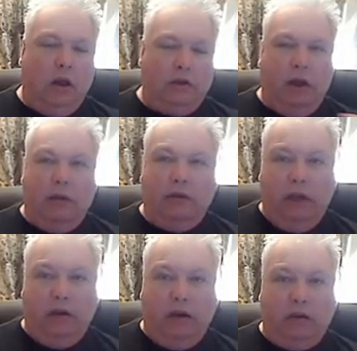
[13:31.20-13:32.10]
So
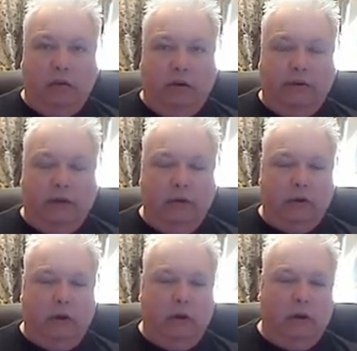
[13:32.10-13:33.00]
that was the Industrial
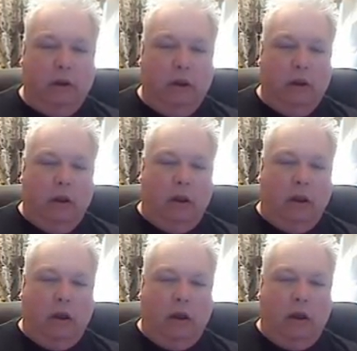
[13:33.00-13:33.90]
Revolution.
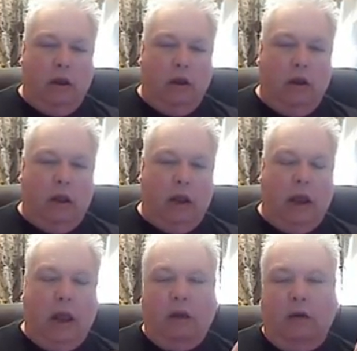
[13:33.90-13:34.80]

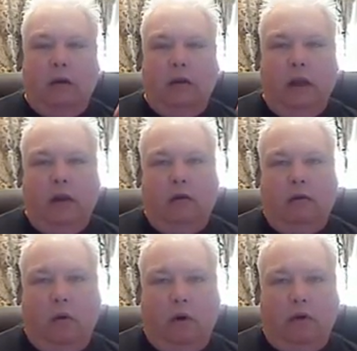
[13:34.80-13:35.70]
And
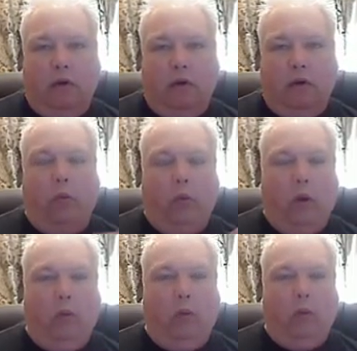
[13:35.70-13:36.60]
then, of course,
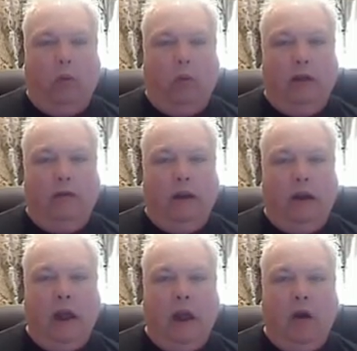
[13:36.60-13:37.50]
what we
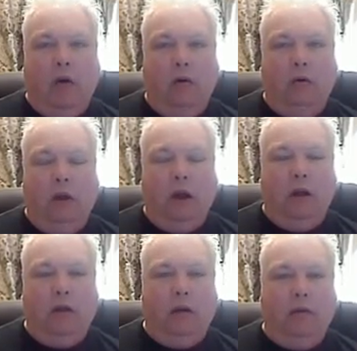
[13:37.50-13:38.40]
live in now,
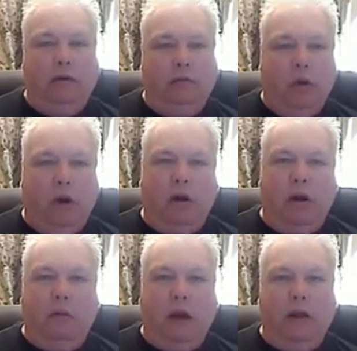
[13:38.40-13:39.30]
that was
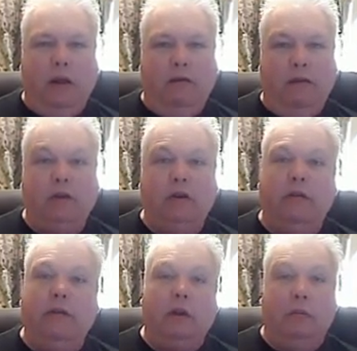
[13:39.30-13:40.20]
brought on by the
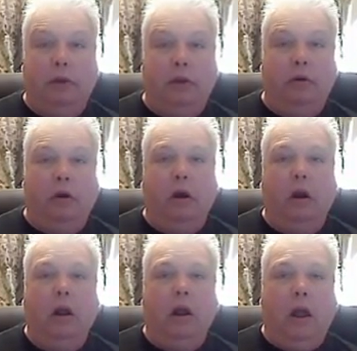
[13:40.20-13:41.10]
invention of the
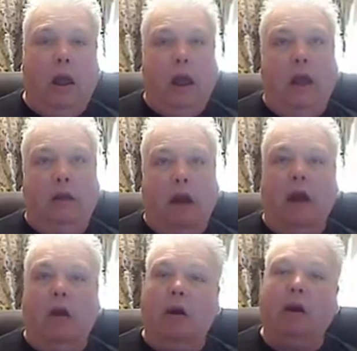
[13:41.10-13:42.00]
computer,
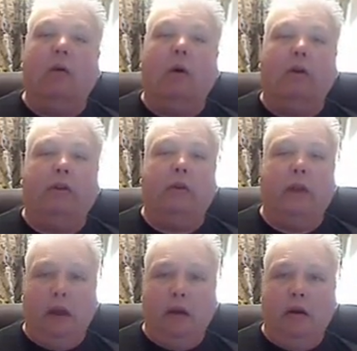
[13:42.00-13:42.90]
and I argue
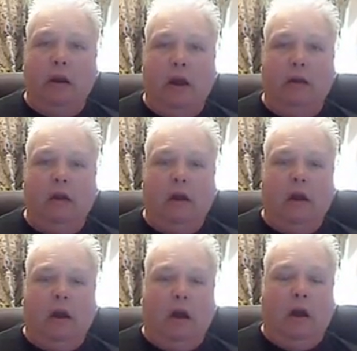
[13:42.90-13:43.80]
also the
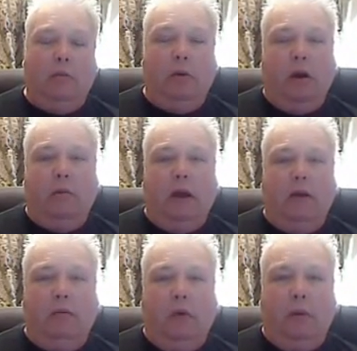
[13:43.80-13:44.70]
internet,
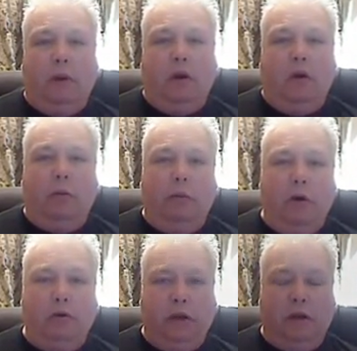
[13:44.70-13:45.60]
brought about what we call
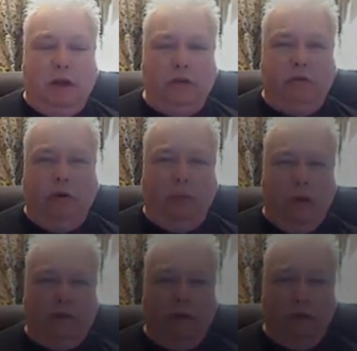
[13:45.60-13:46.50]
the
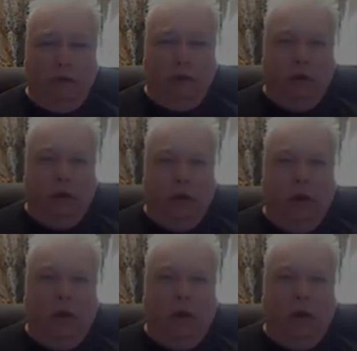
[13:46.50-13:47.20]
post-industrial revolution.